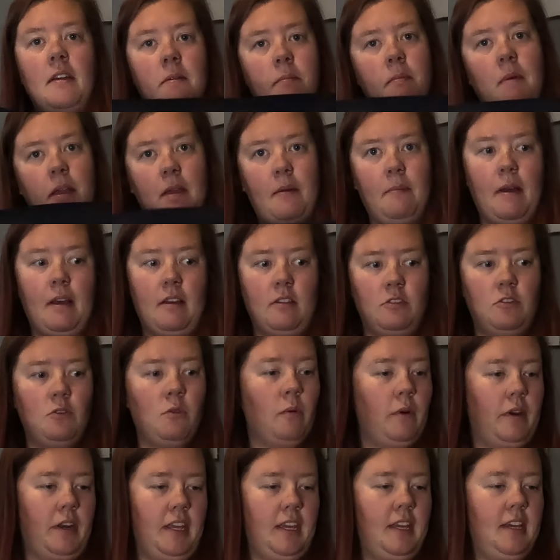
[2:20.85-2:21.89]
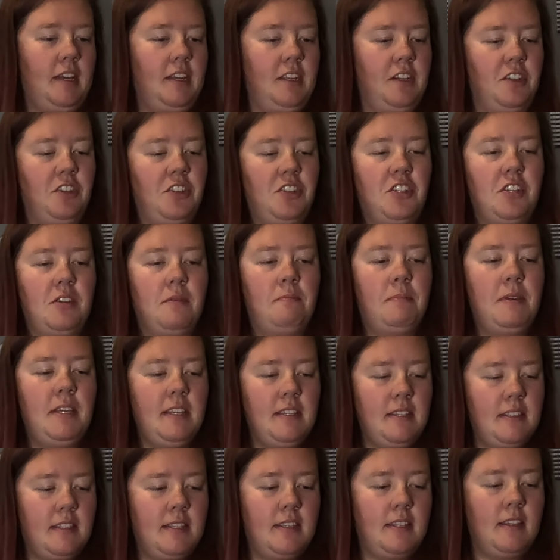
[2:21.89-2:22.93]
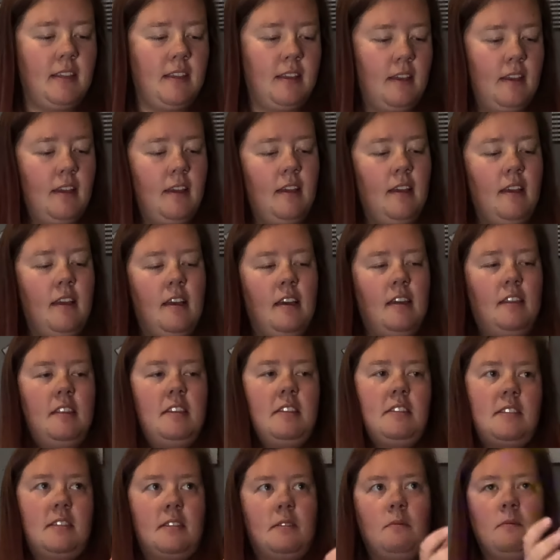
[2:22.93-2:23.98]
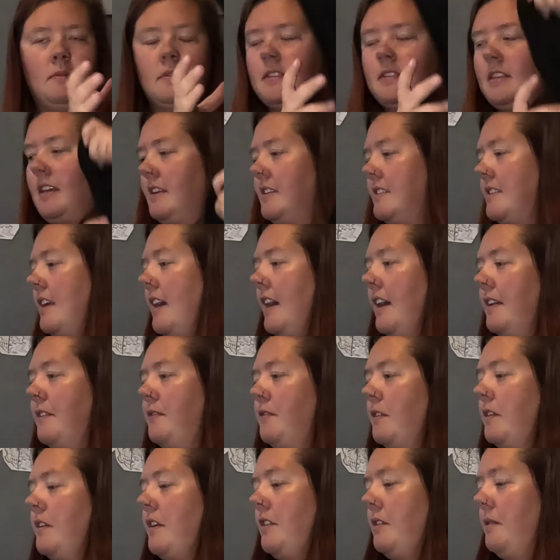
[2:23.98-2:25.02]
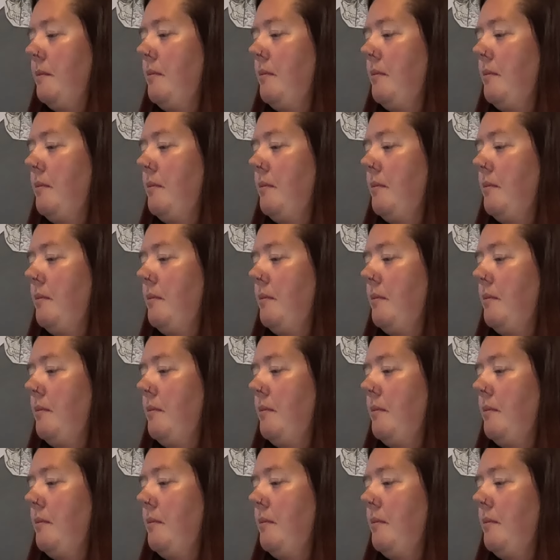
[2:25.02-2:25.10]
by about 20-inch piece. This we'll set aside for another